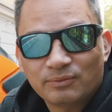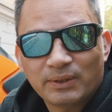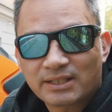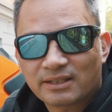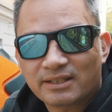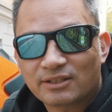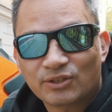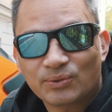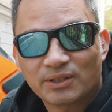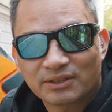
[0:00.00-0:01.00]
weighs less than
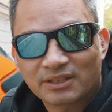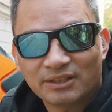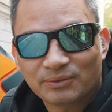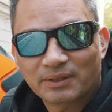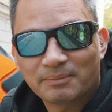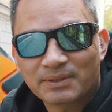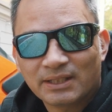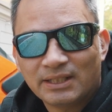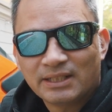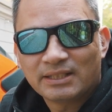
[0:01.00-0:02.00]
200 kilograms.
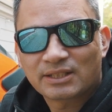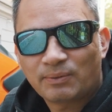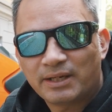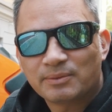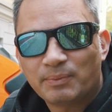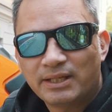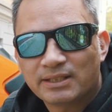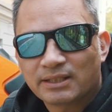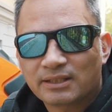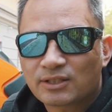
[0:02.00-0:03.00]
It's quite amazing, and it's